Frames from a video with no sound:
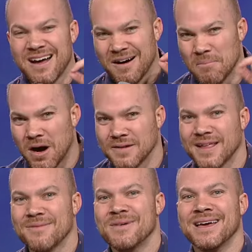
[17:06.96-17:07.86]
among
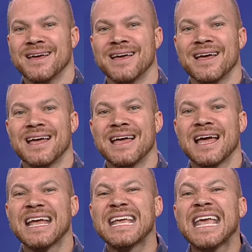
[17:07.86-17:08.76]
them.
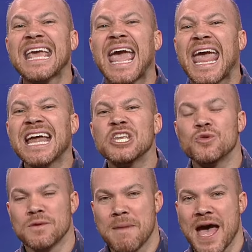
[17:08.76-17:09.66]
Can
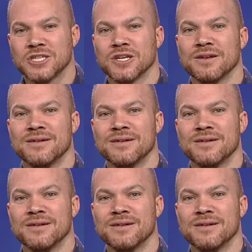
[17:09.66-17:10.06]
you imagine?